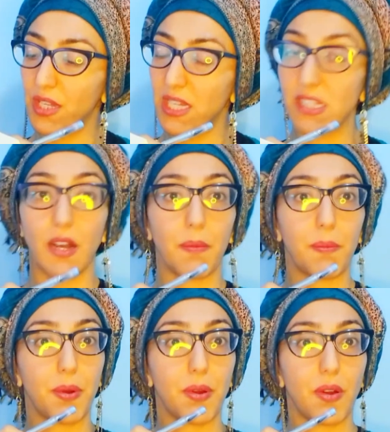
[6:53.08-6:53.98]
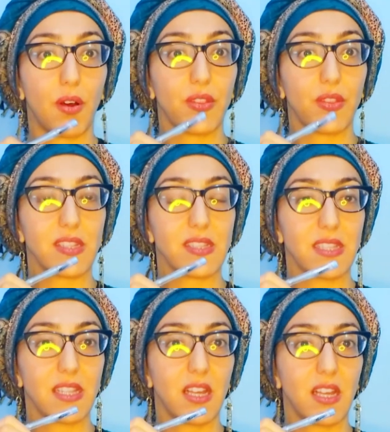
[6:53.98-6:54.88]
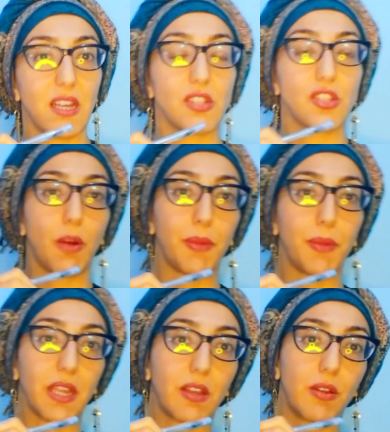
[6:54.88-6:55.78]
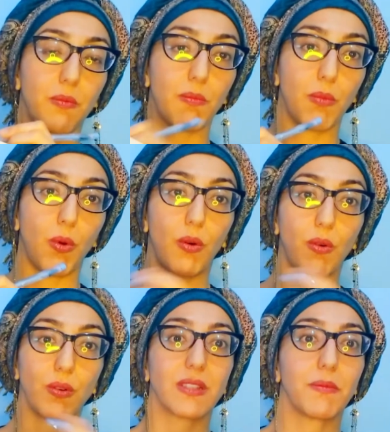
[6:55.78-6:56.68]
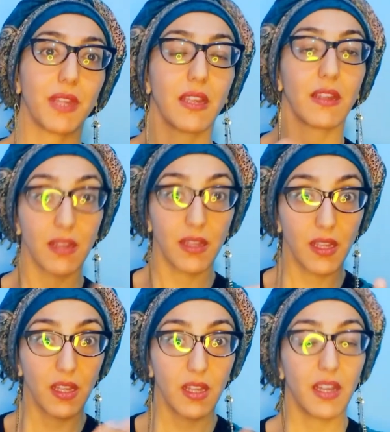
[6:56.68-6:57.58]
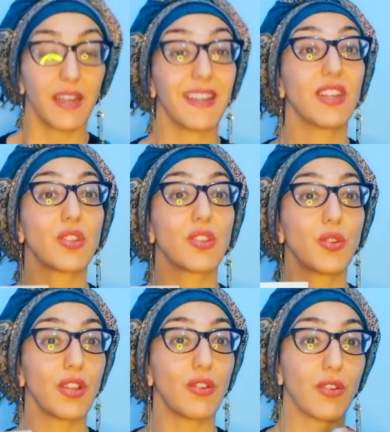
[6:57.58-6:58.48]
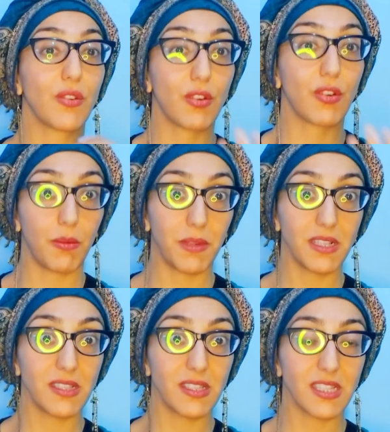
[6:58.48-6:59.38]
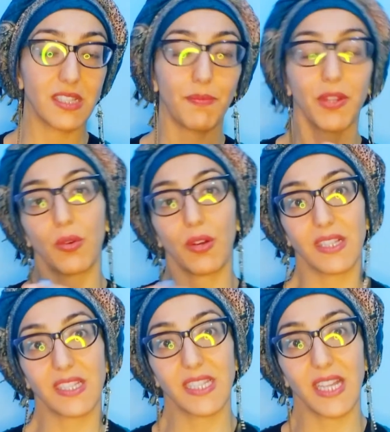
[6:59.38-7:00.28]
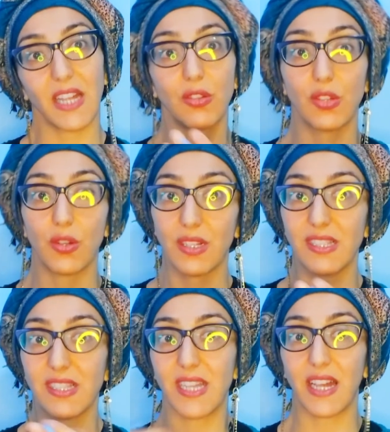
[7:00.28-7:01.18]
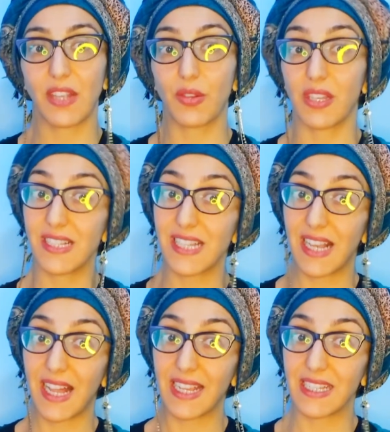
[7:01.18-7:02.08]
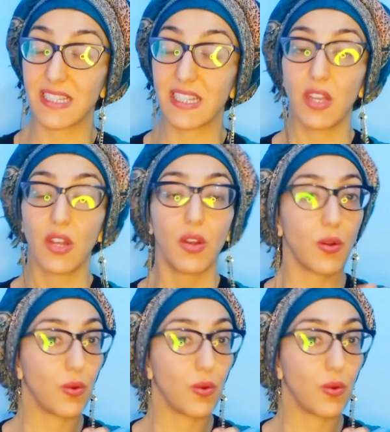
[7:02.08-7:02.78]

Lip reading: Read up on this topic more or something. So you can write your comments, something you understand, you don't understand, you can underline it.